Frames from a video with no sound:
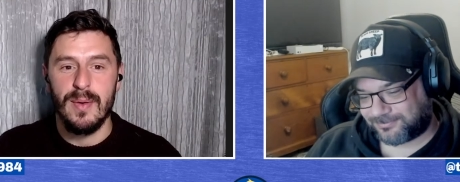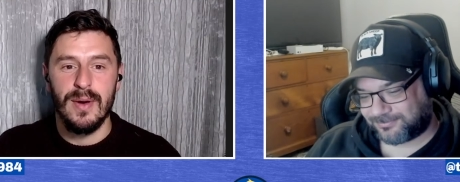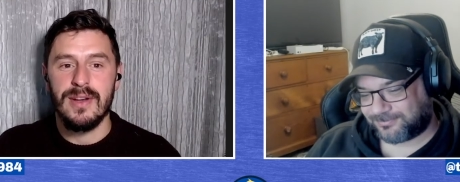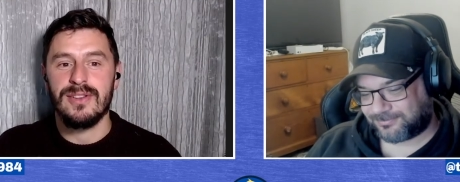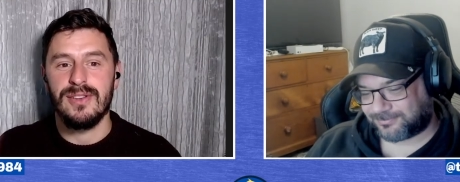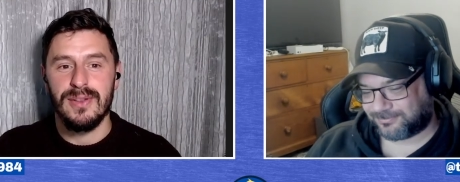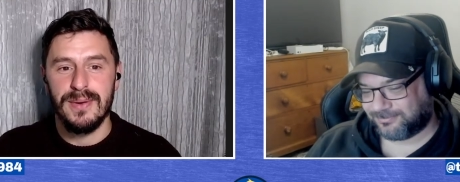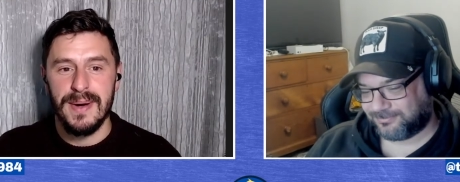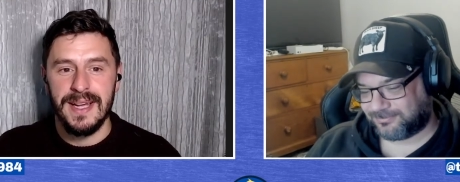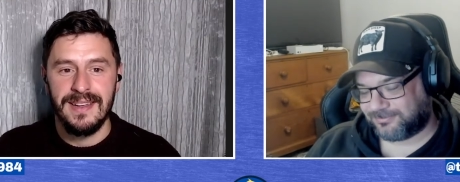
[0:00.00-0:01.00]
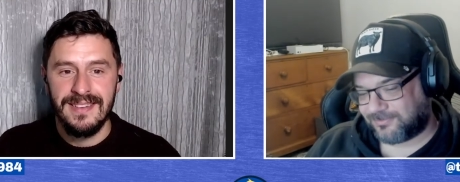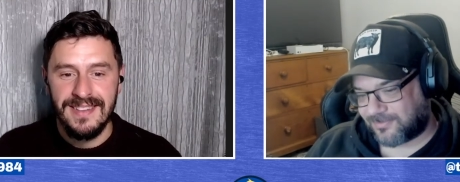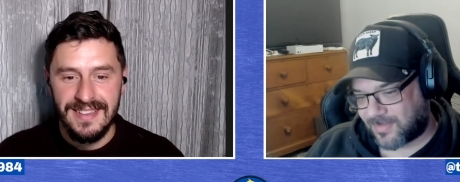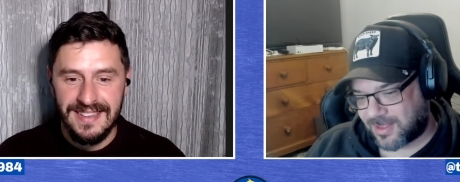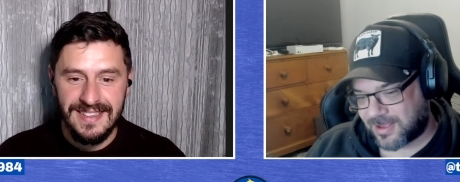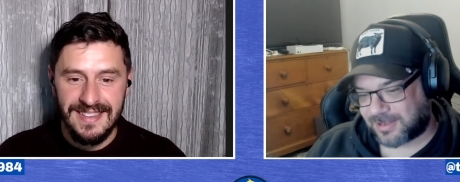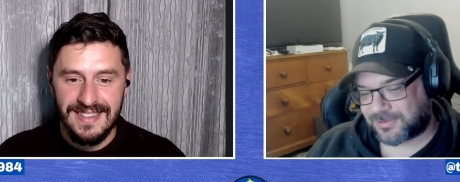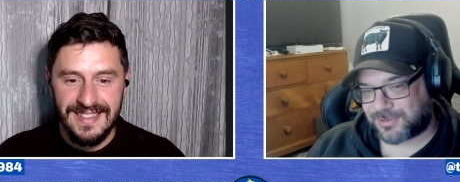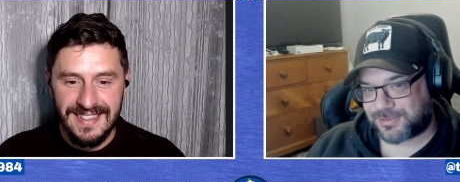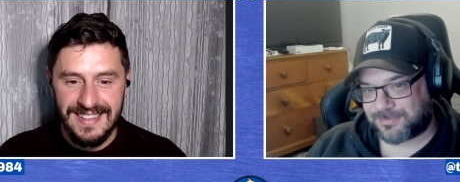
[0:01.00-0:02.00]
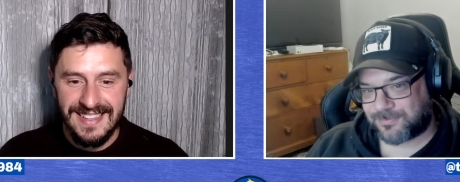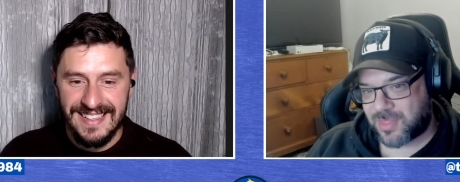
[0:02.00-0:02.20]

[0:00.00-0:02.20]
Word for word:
Speaker 1: works the other way. Yeah, it does.